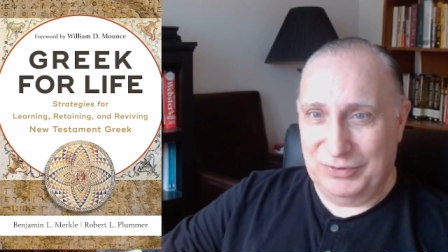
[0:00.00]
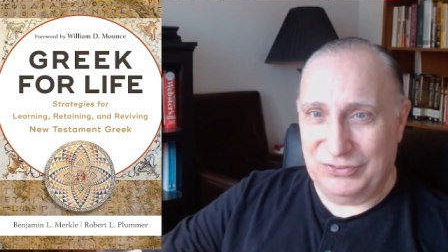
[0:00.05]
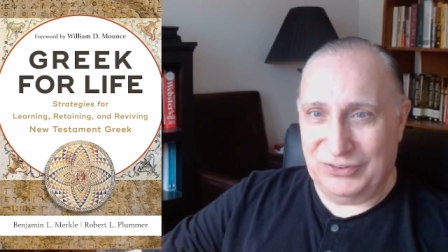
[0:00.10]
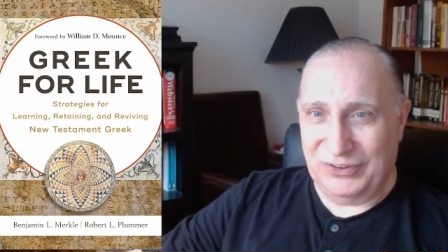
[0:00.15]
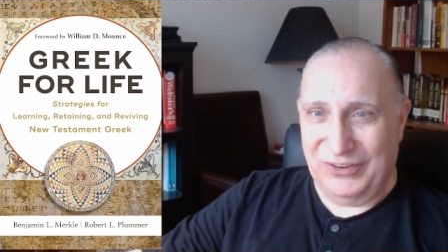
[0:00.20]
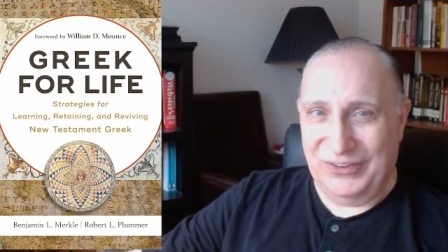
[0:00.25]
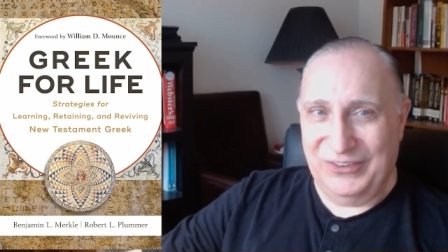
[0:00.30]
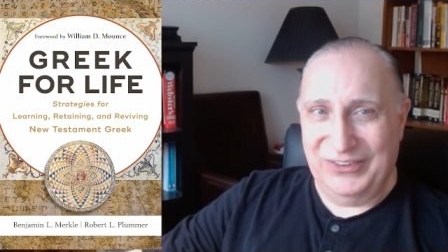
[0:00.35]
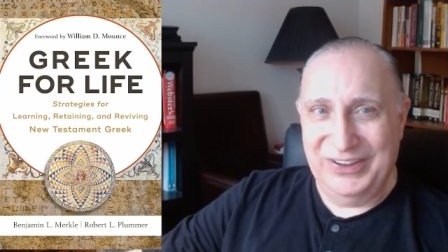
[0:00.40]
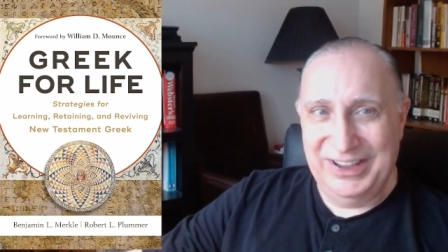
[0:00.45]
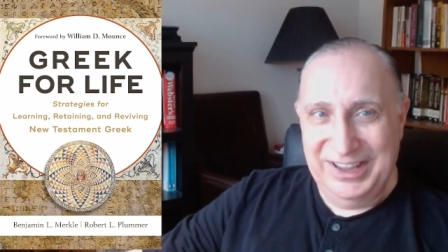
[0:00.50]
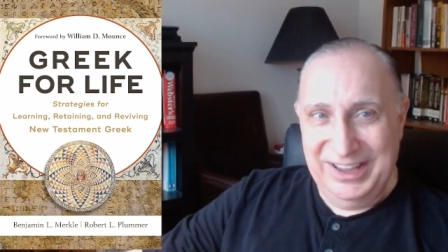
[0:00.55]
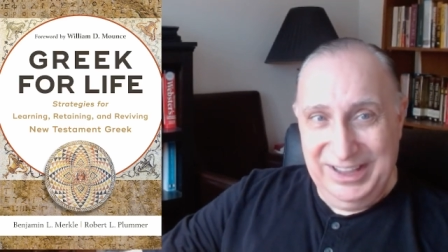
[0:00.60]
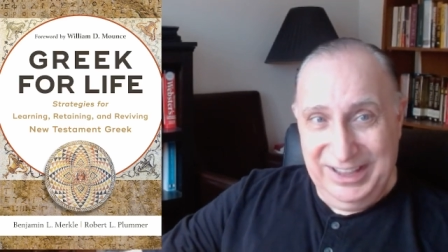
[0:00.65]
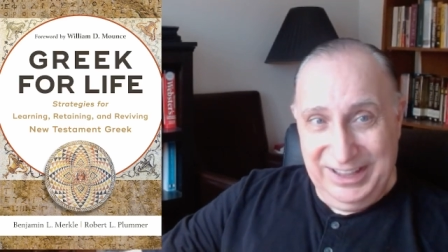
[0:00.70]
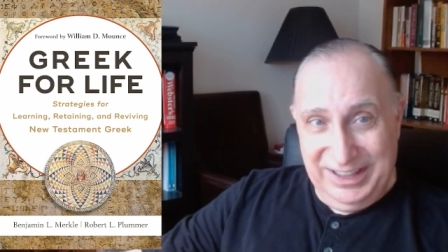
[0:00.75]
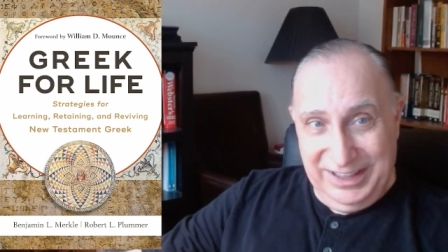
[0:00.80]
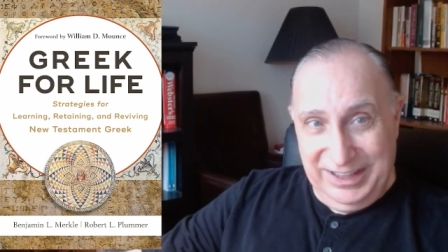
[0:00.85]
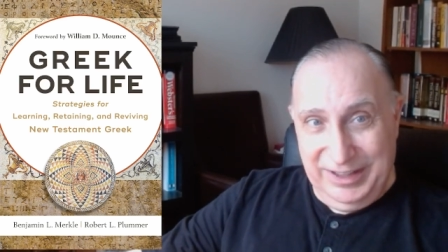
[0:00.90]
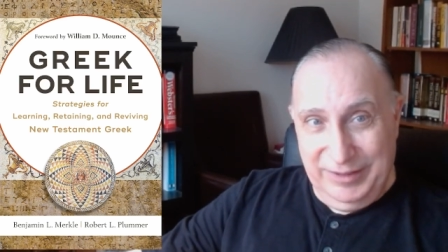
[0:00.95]
So
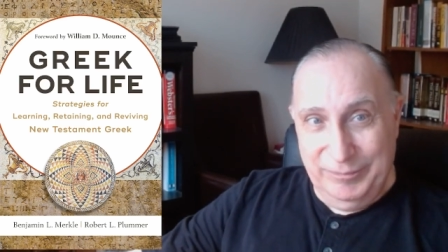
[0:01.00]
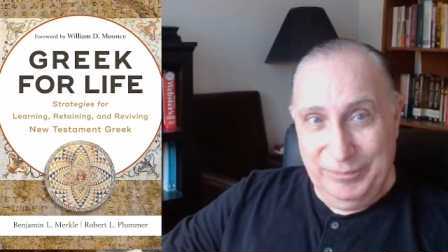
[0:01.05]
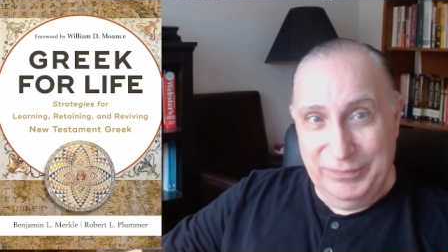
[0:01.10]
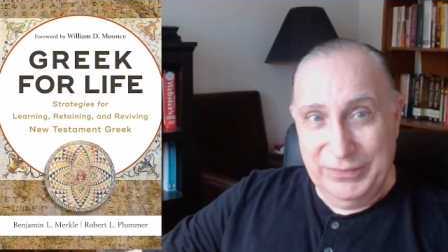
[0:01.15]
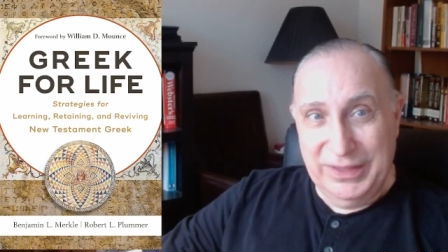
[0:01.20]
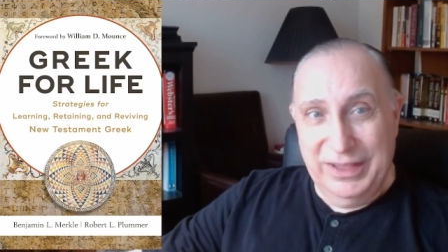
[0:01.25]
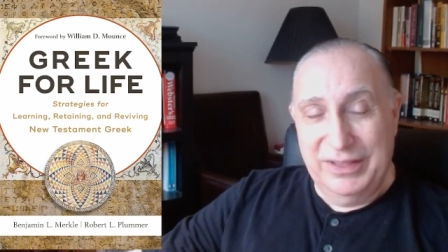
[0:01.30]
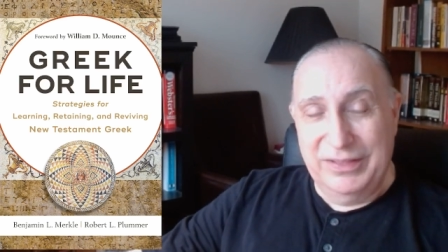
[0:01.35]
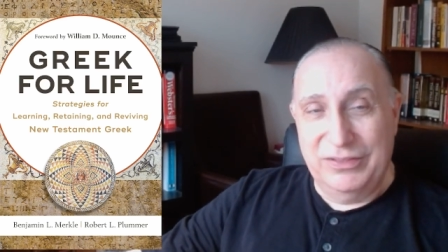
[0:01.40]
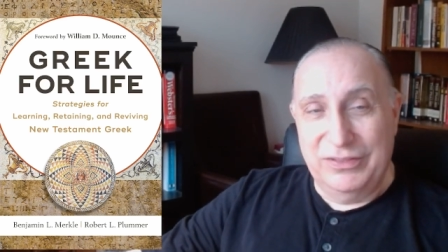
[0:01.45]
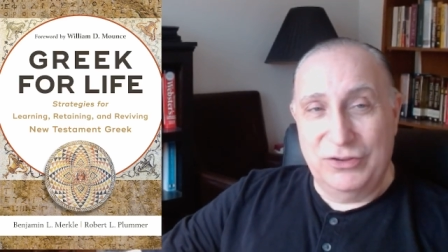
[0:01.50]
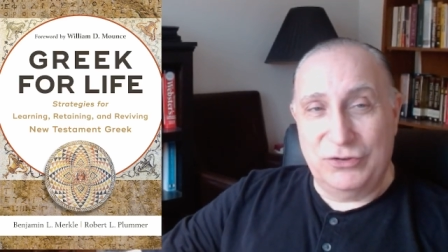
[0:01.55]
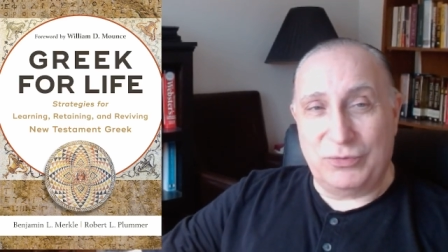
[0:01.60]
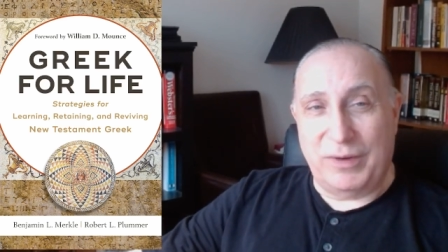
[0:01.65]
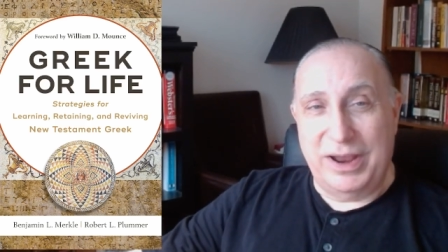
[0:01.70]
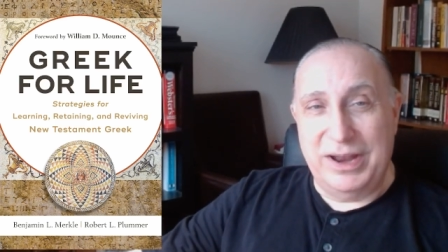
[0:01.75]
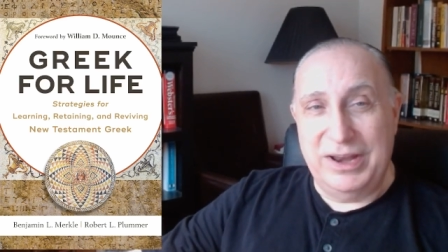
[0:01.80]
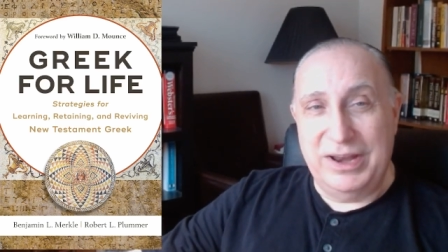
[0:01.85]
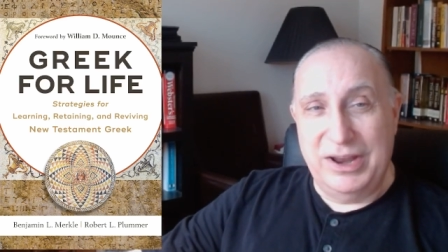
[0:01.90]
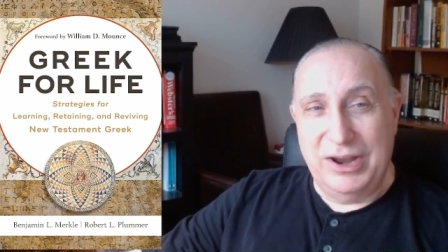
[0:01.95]
um, this
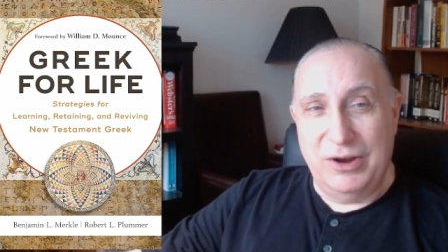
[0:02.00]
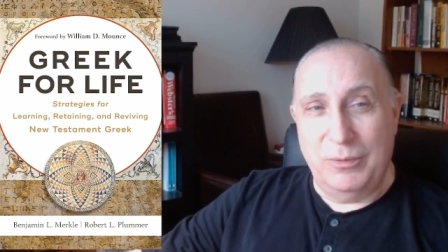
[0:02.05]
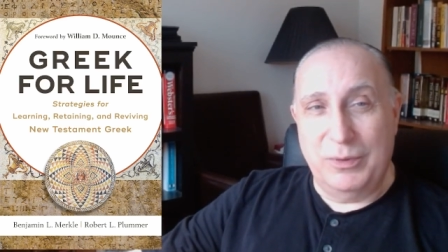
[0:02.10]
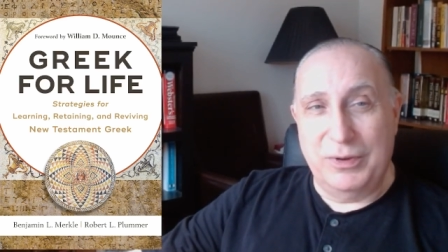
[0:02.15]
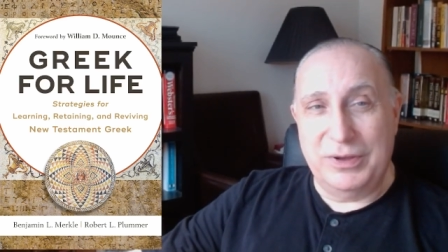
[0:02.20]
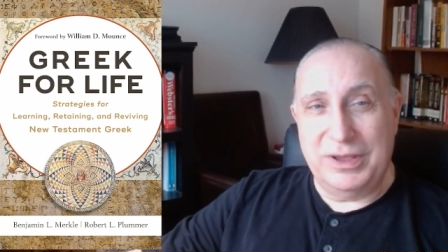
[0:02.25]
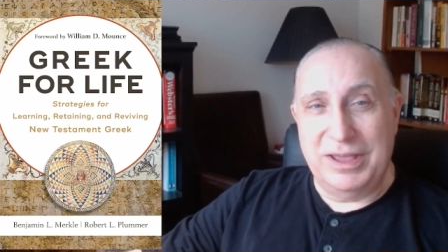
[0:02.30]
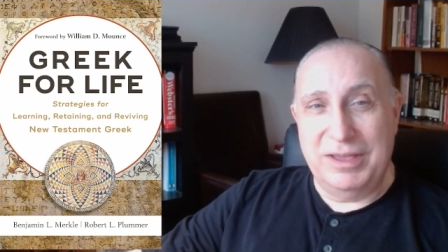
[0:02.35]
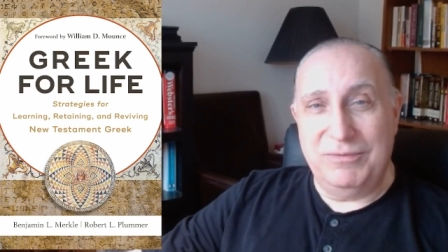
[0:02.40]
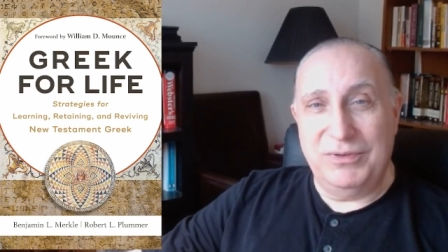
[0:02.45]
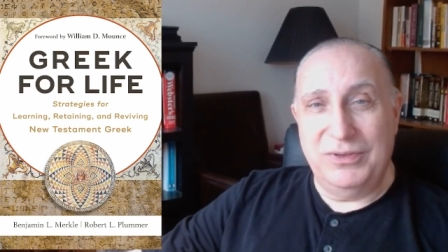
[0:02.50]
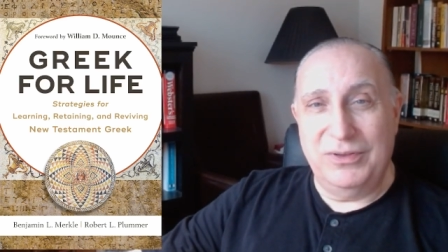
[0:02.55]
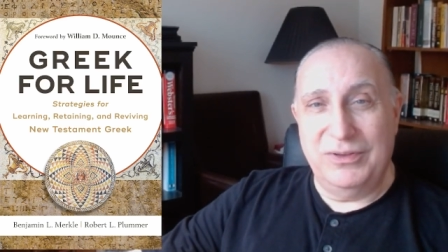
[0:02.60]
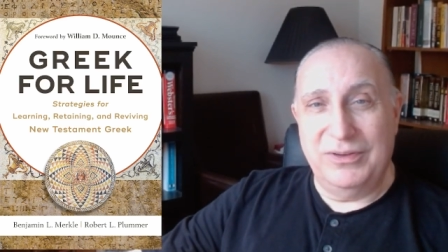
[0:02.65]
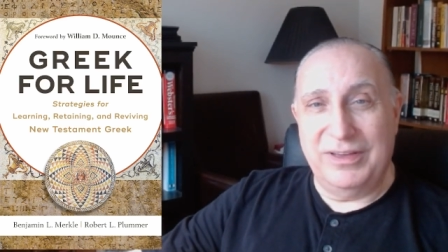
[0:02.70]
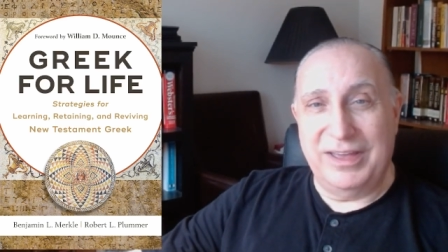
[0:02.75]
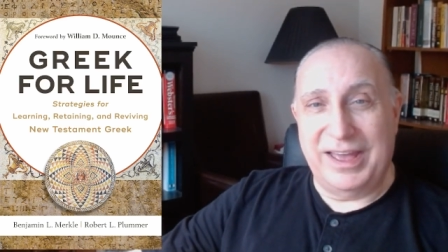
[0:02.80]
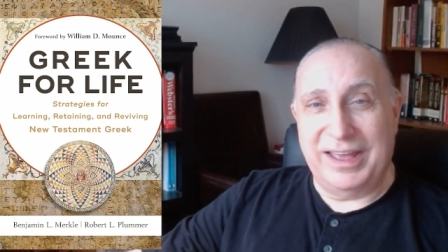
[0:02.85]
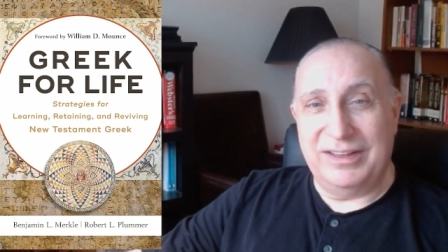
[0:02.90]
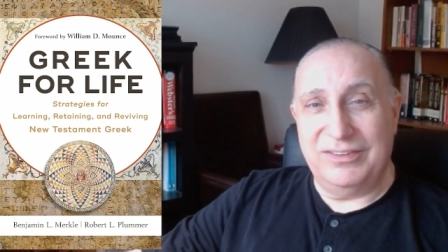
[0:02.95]
right here will give you
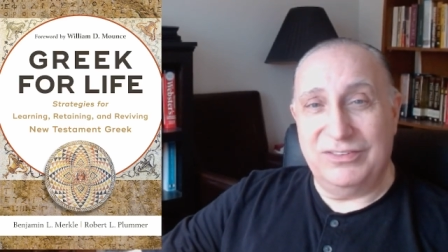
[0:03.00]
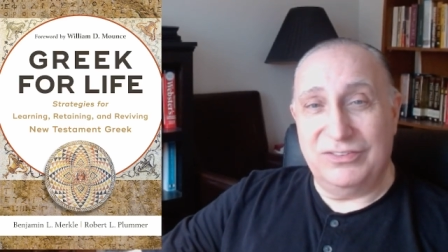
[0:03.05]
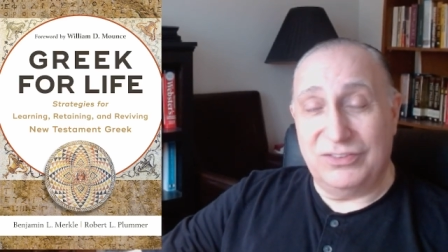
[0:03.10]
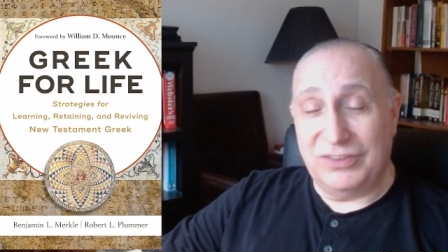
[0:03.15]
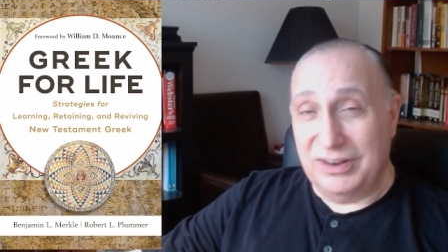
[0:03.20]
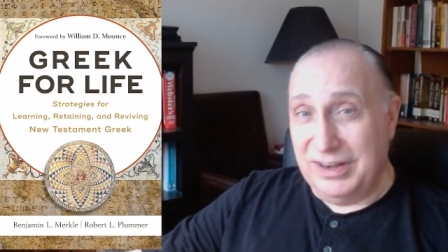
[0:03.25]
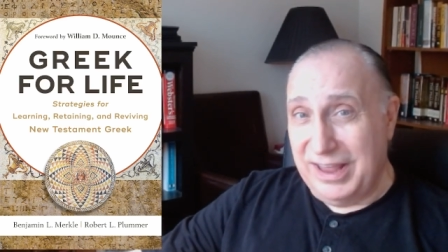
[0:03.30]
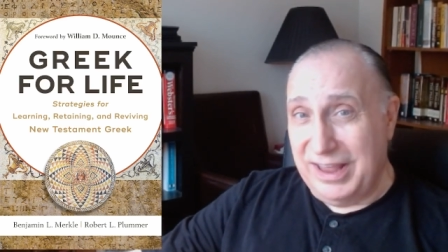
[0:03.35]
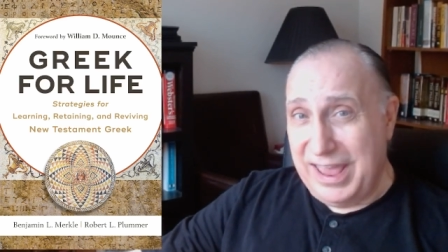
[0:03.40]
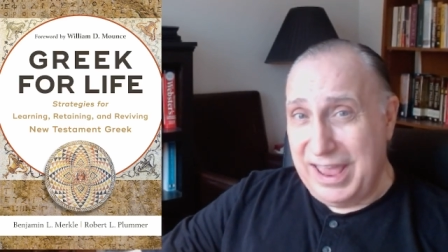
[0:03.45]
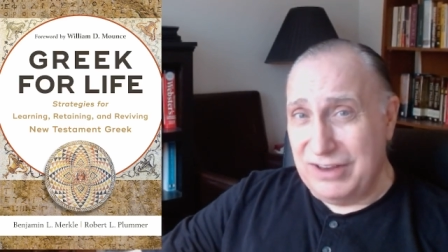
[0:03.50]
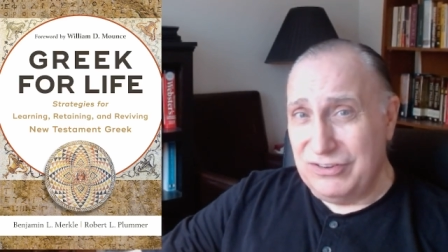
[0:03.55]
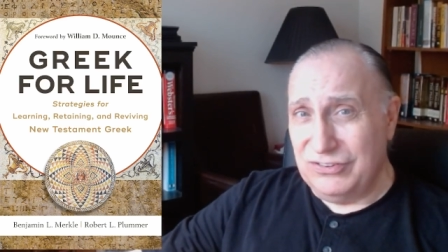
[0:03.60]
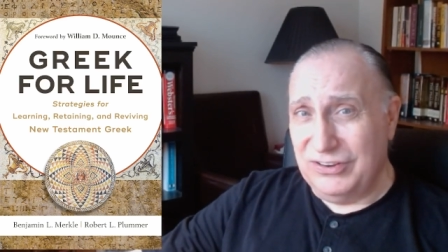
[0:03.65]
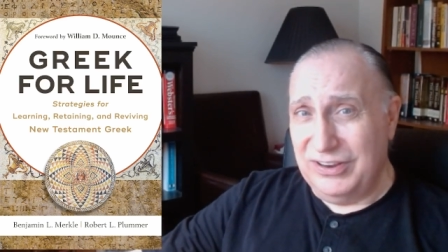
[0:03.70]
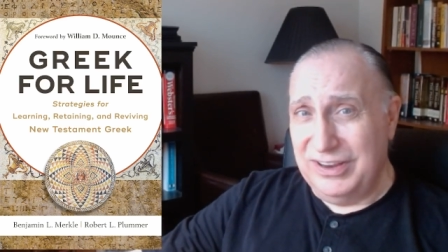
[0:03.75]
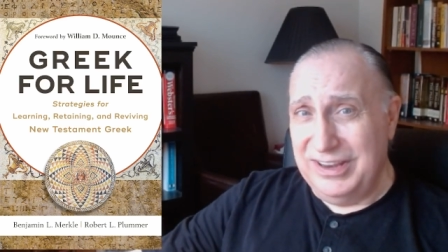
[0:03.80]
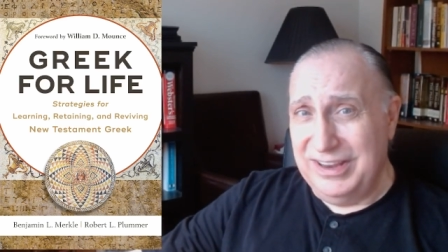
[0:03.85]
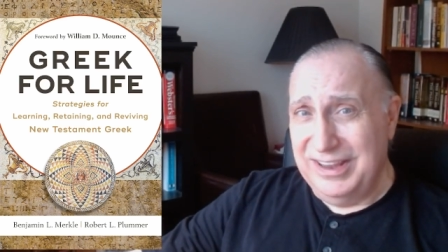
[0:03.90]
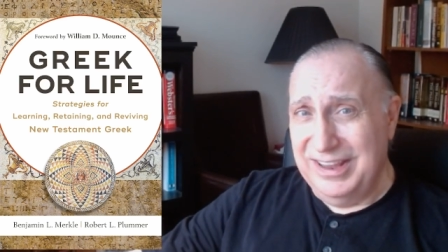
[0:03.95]
guidance and
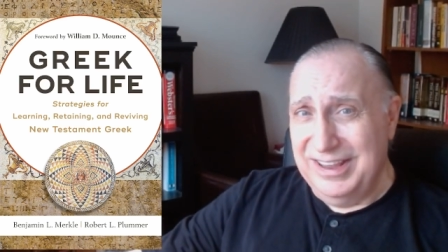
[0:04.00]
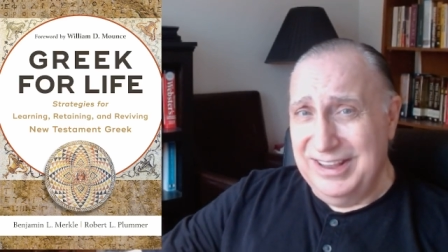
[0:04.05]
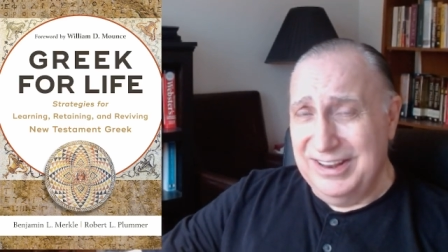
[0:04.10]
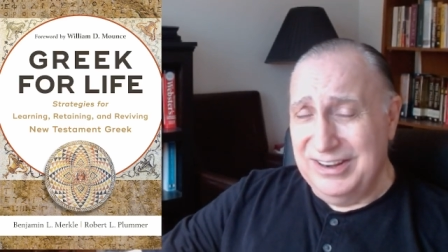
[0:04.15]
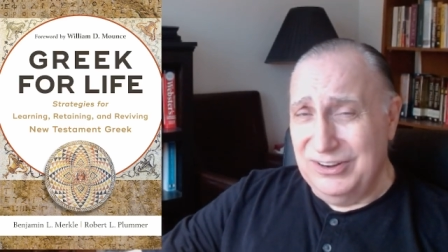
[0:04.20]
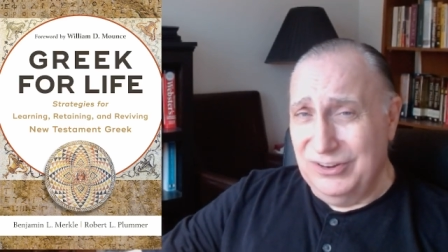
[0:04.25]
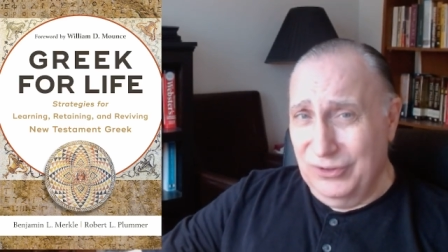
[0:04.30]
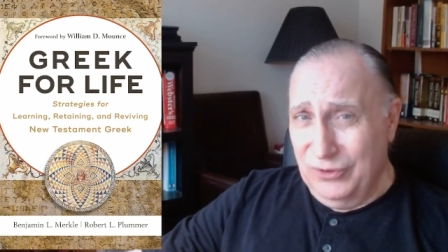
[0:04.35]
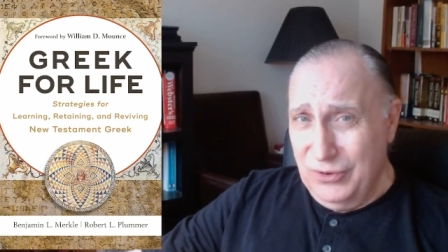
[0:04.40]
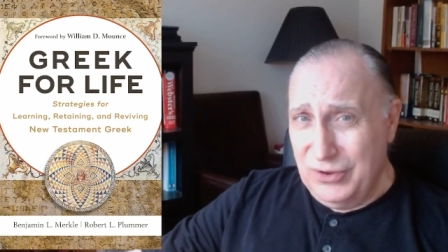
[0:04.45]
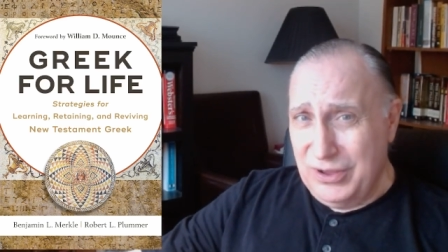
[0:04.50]
actually to look